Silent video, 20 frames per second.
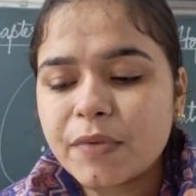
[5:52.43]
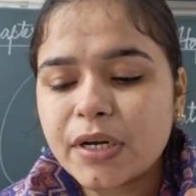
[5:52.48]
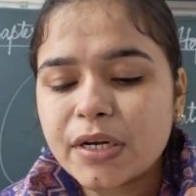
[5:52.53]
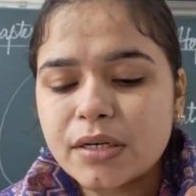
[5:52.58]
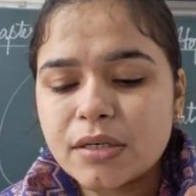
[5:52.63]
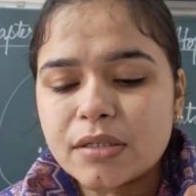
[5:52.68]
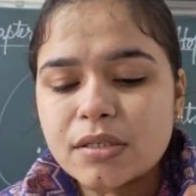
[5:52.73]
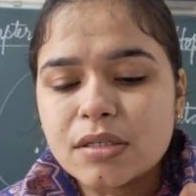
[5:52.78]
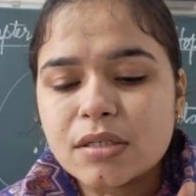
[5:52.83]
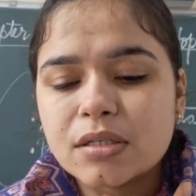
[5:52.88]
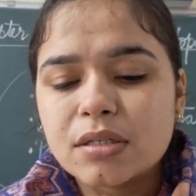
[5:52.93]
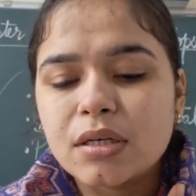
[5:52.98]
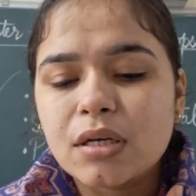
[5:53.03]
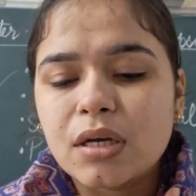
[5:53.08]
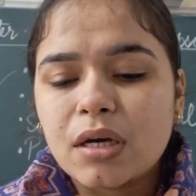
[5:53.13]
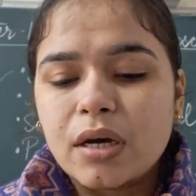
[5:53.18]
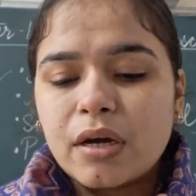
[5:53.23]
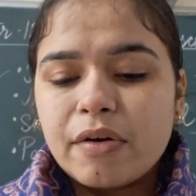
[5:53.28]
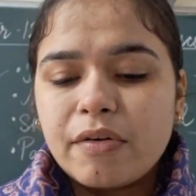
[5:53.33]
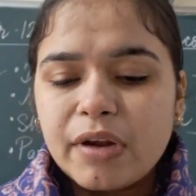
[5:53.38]
It's
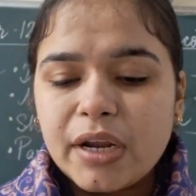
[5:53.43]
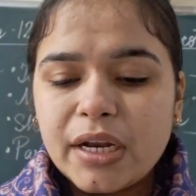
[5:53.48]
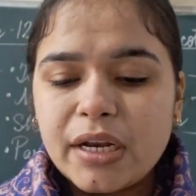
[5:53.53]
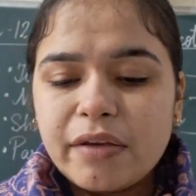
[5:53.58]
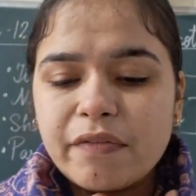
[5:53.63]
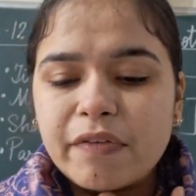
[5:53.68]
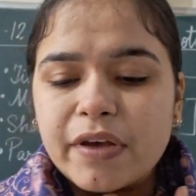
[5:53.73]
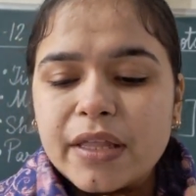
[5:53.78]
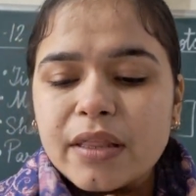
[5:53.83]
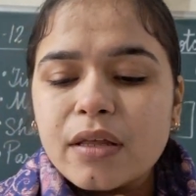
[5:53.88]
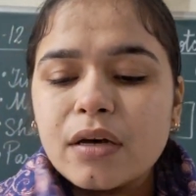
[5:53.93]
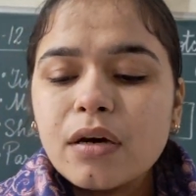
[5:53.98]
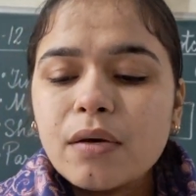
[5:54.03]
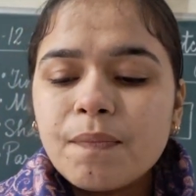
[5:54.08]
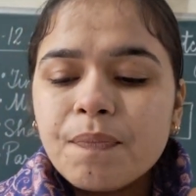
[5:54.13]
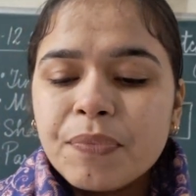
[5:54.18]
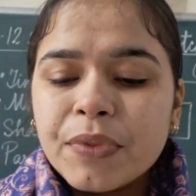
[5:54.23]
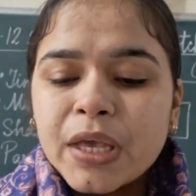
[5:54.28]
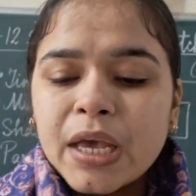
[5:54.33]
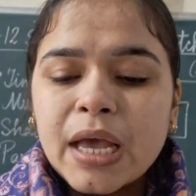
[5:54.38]
a rainy weather,
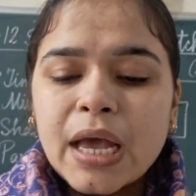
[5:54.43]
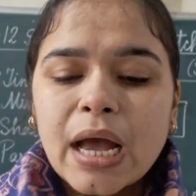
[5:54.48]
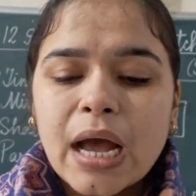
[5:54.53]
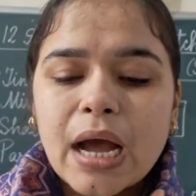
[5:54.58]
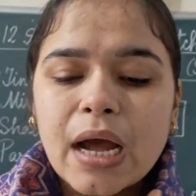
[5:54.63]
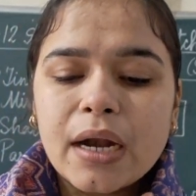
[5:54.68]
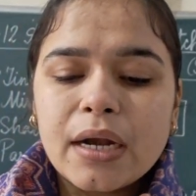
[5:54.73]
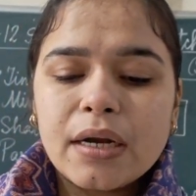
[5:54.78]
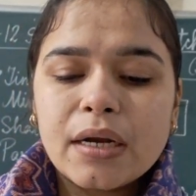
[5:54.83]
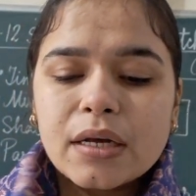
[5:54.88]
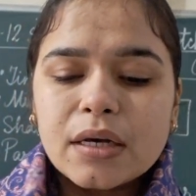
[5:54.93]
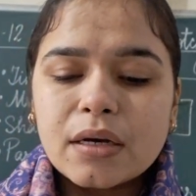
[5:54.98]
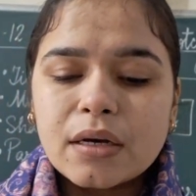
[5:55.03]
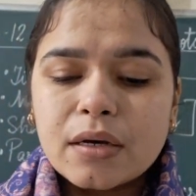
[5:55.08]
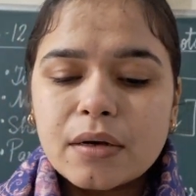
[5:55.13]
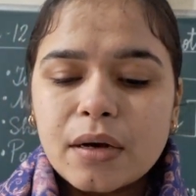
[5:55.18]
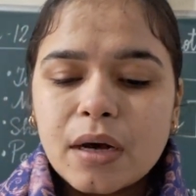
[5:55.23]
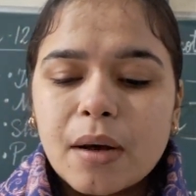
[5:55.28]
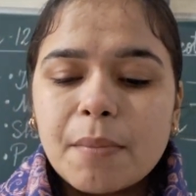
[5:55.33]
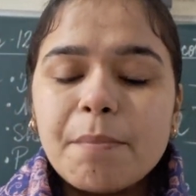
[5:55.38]
and
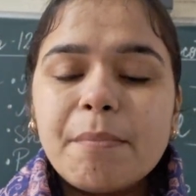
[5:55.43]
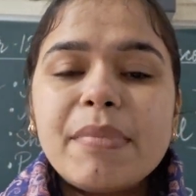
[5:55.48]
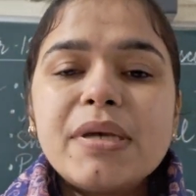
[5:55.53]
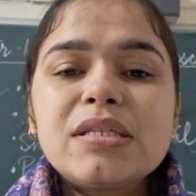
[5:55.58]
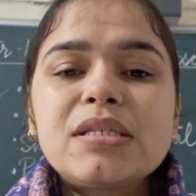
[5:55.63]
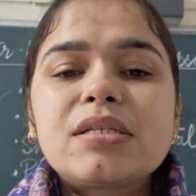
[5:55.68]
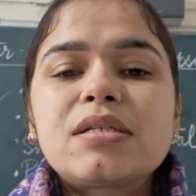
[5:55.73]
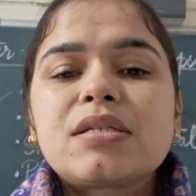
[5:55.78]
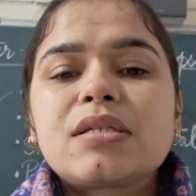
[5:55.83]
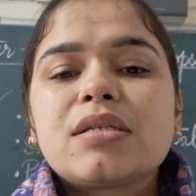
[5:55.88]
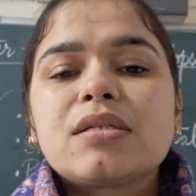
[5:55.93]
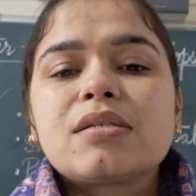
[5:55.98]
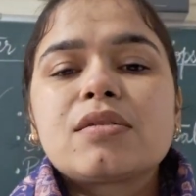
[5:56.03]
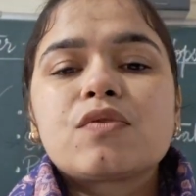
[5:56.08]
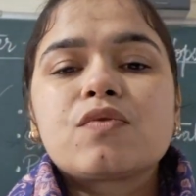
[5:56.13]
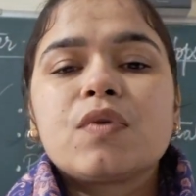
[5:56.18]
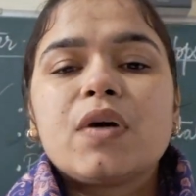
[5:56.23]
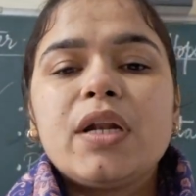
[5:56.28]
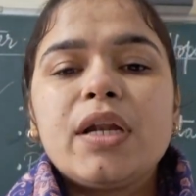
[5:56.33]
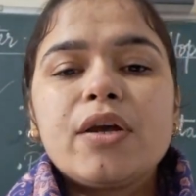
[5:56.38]
a mist
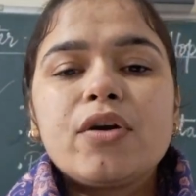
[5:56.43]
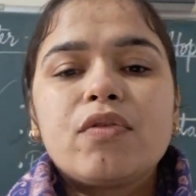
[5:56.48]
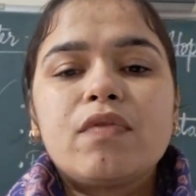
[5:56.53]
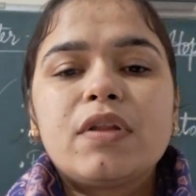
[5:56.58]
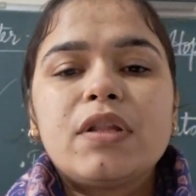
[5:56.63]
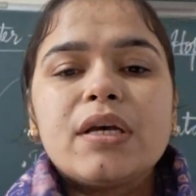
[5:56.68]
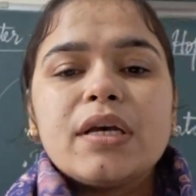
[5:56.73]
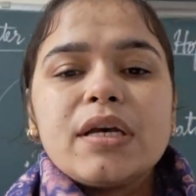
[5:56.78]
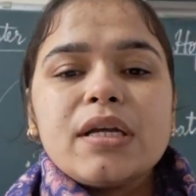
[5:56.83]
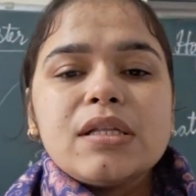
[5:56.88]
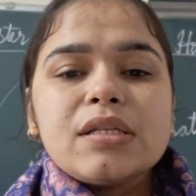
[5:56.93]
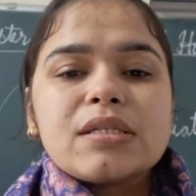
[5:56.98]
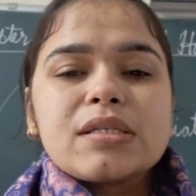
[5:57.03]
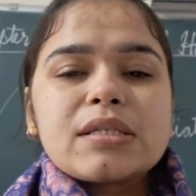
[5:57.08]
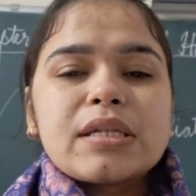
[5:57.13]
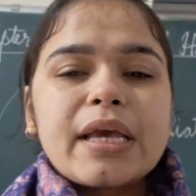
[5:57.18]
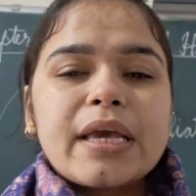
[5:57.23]
is swirling over the hills,